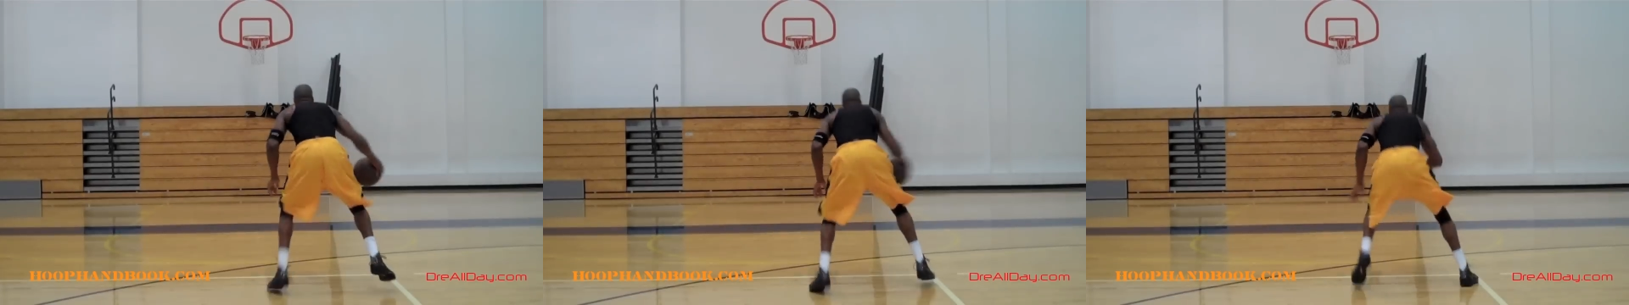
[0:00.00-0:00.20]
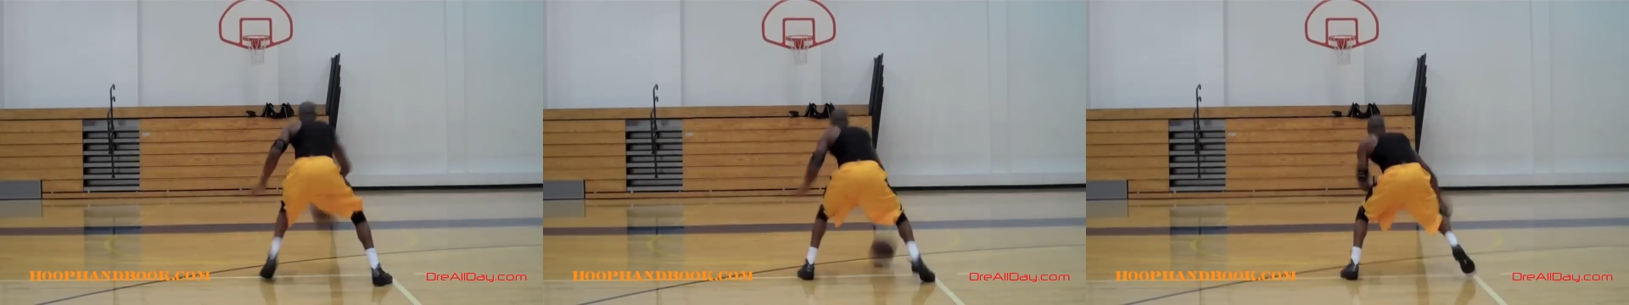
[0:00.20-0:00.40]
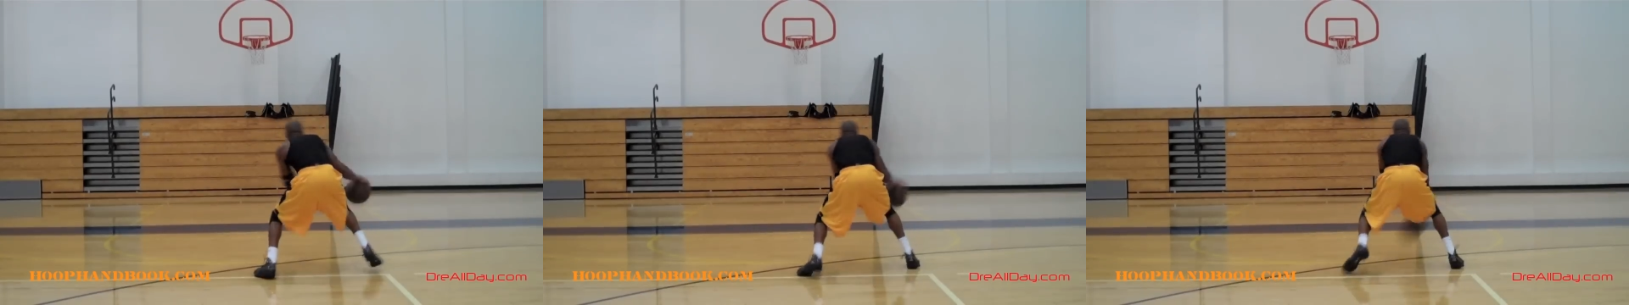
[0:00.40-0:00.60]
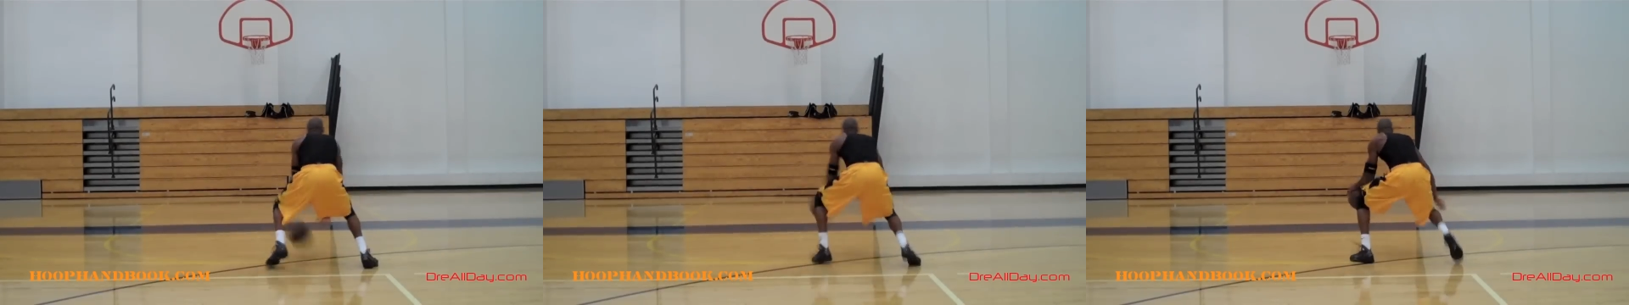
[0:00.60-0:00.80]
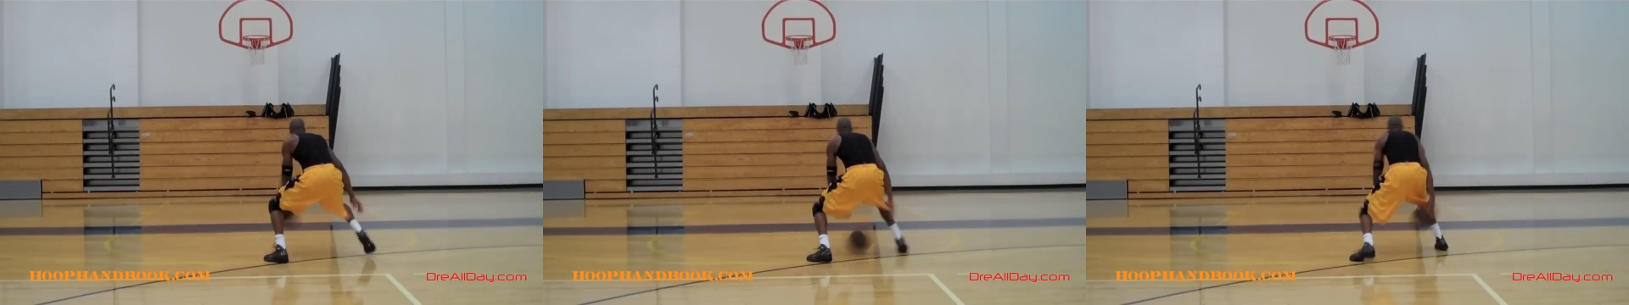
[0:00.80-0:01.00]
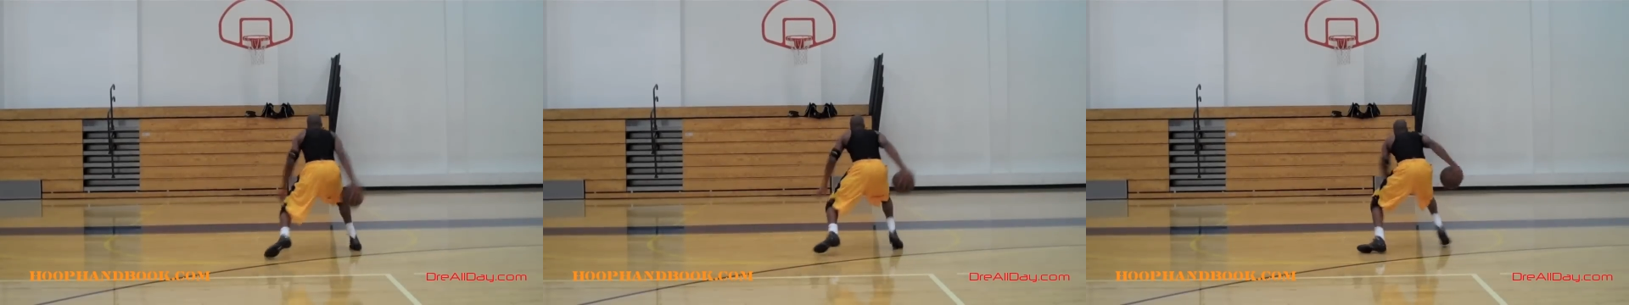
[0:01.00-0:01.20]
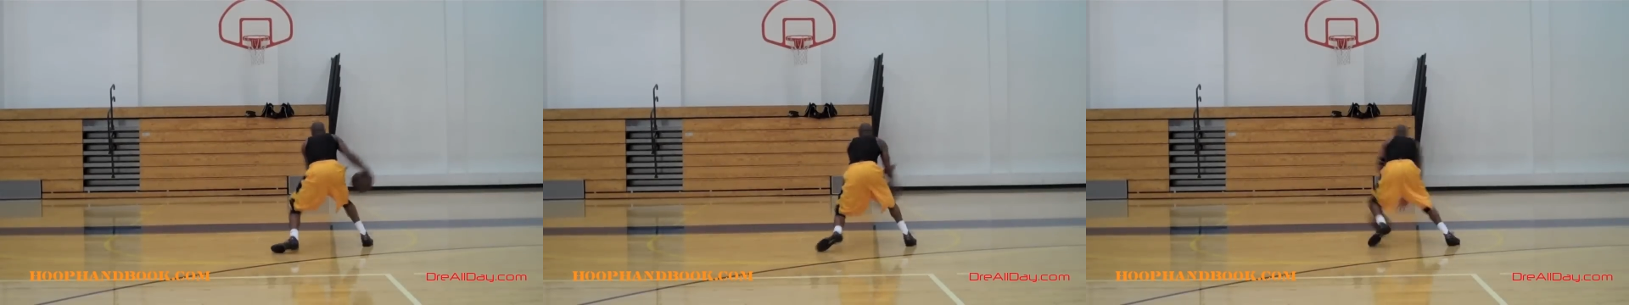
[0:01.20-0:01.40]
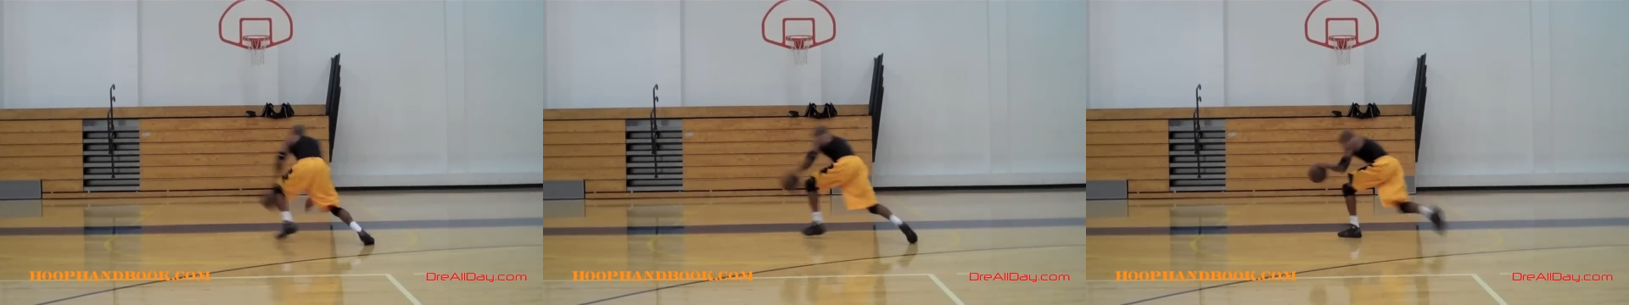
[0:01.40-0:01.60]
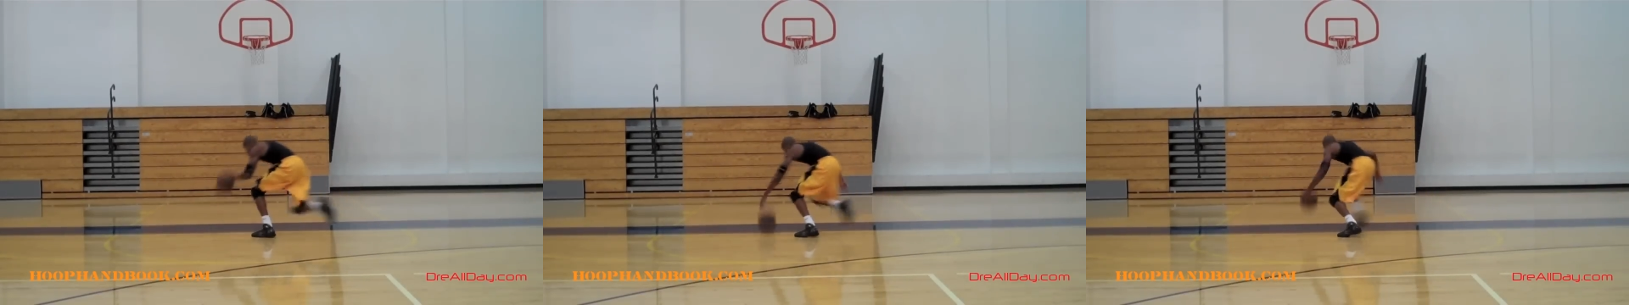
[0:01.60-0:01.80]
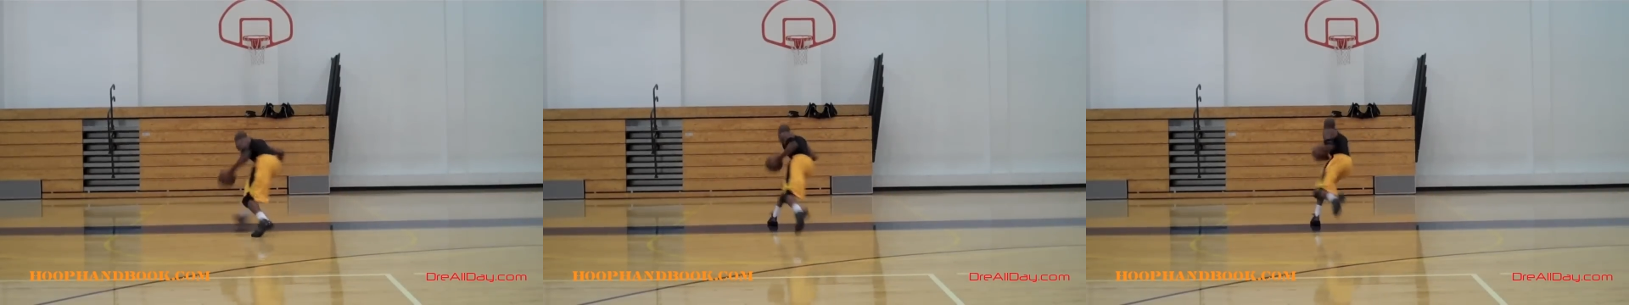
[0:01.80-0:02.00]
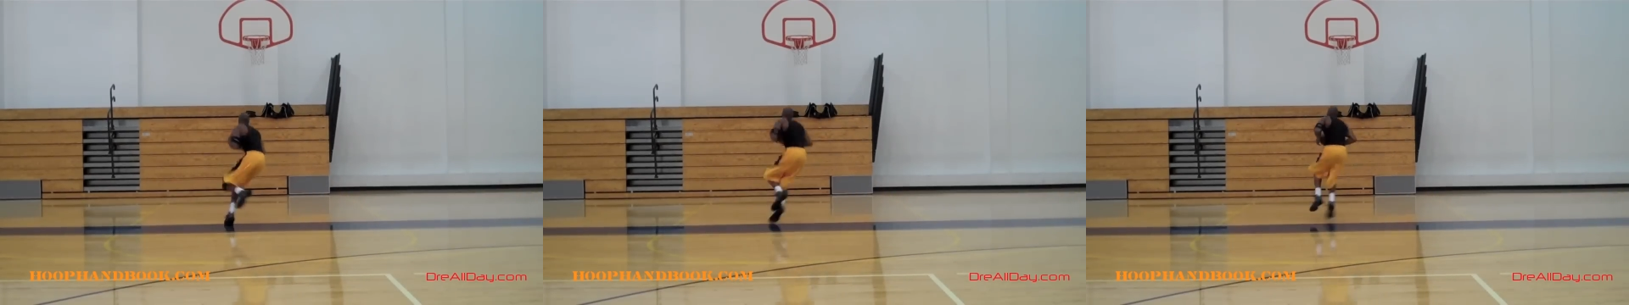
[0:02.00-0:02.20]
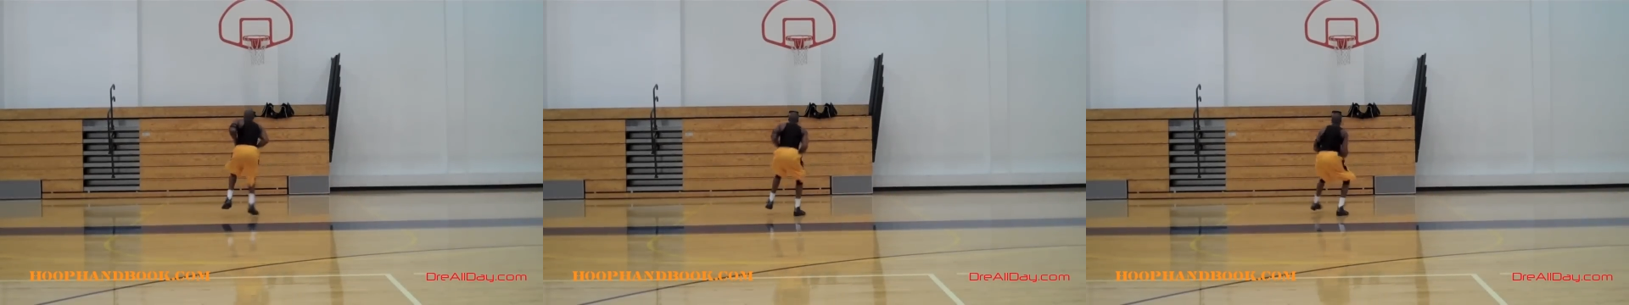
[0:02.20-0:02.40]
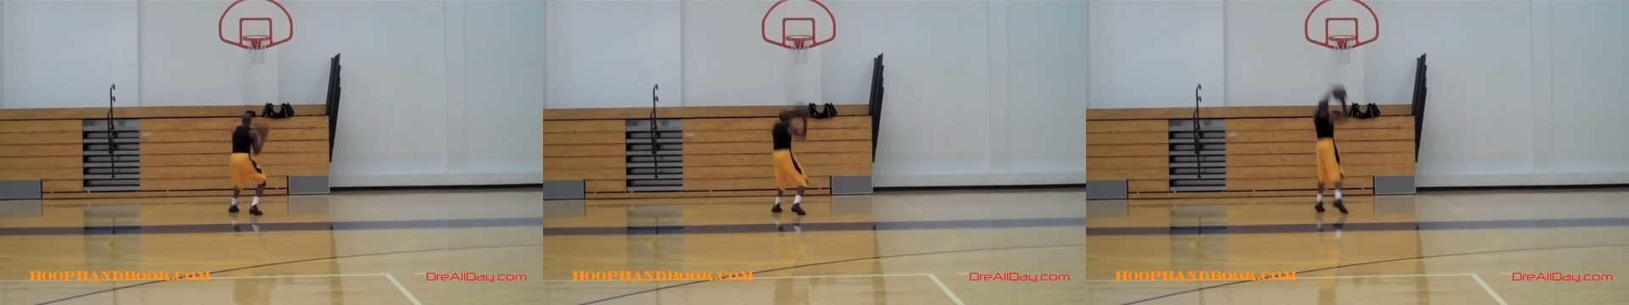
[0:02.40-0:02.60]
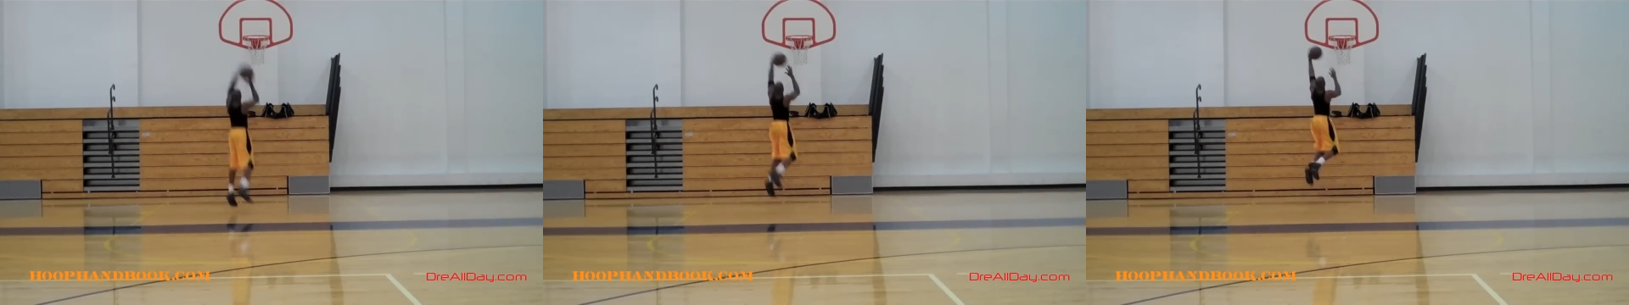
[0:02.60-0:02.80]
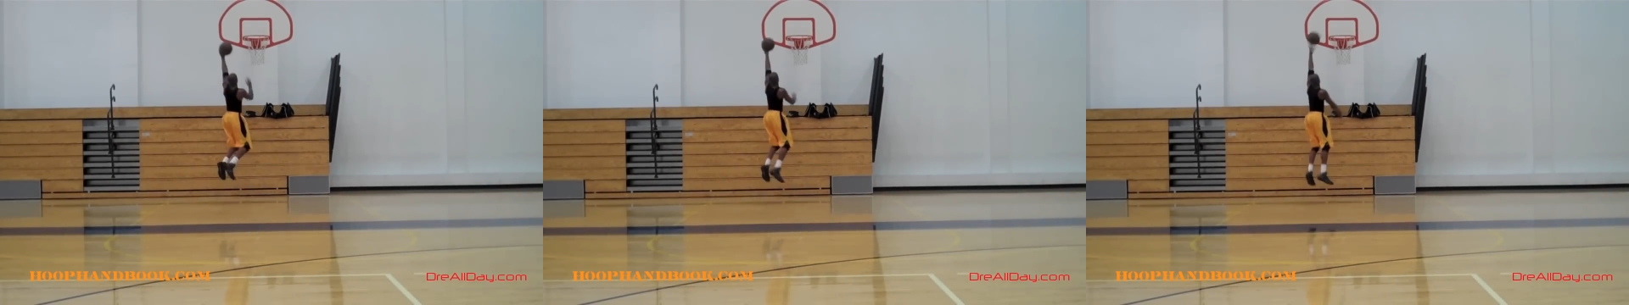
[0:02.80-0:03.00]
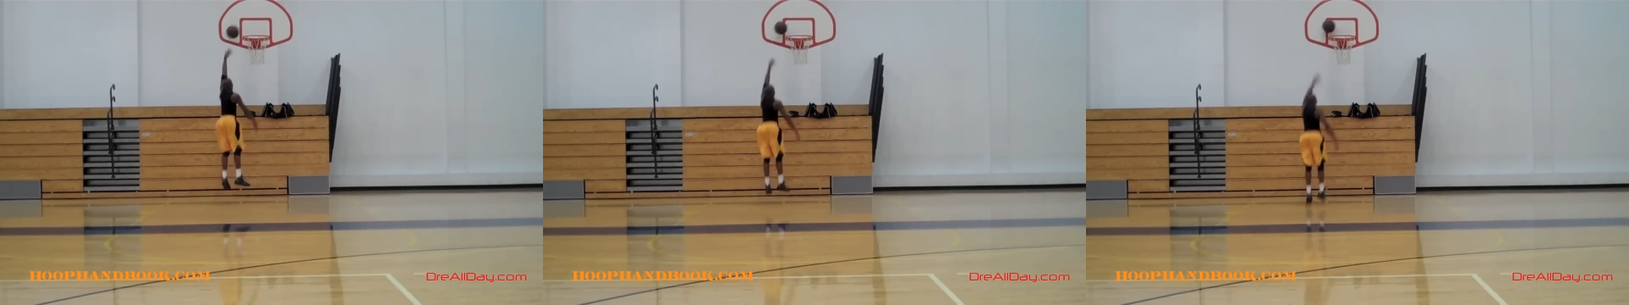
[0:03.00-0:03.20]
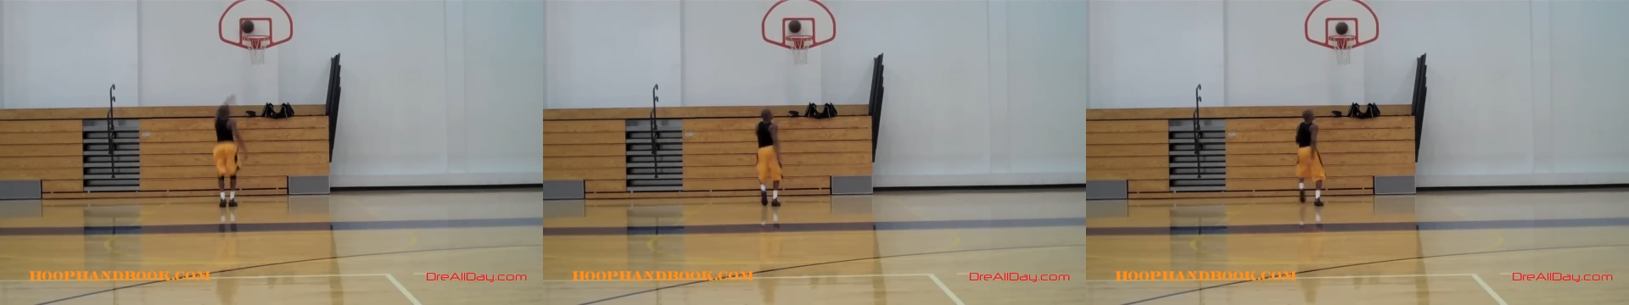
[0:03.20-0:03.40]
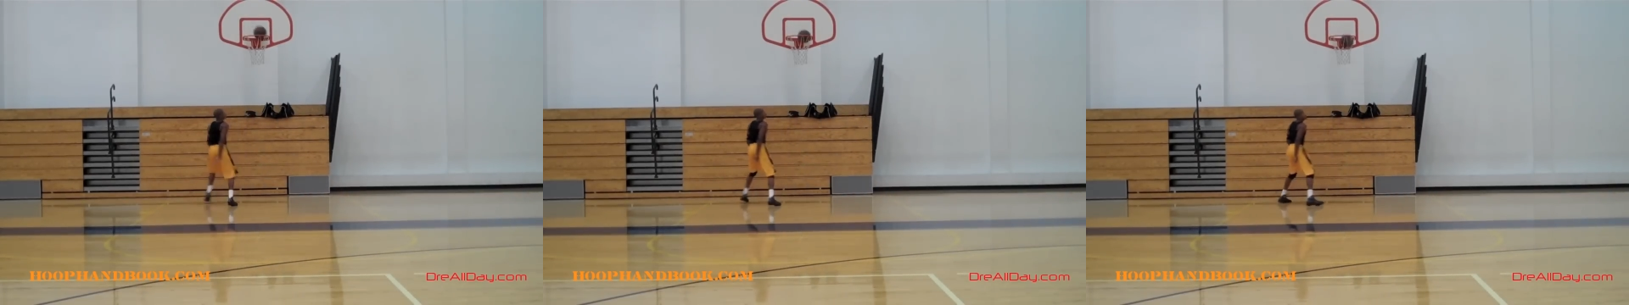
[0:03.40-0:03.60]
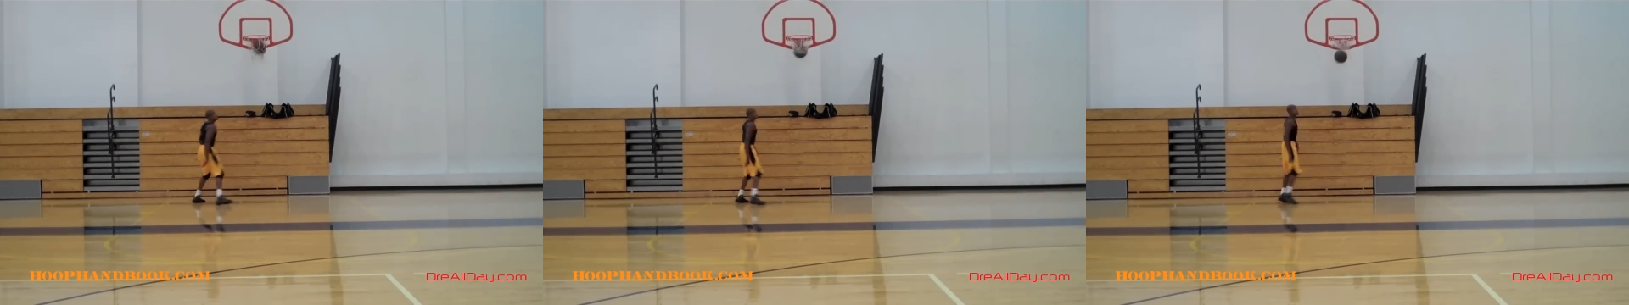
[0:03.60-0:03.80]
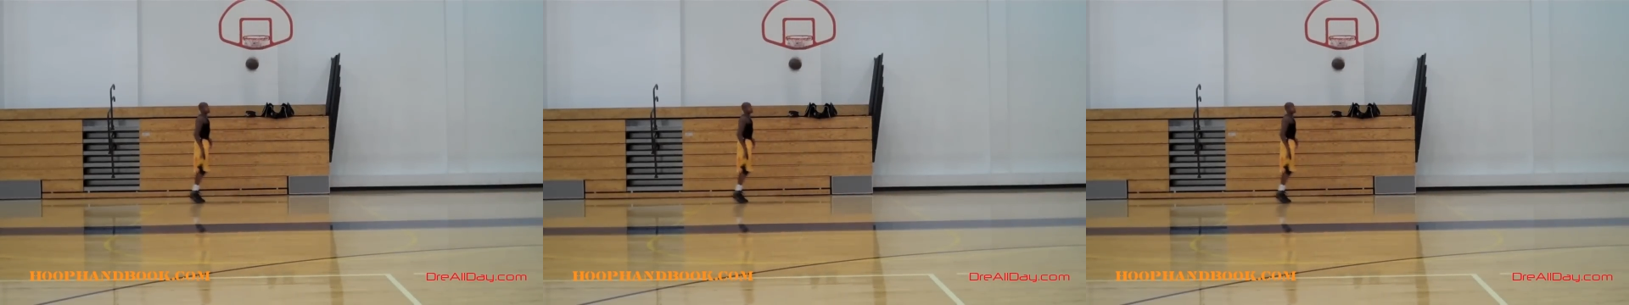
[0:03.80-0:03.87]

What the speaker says: (no speaker visible)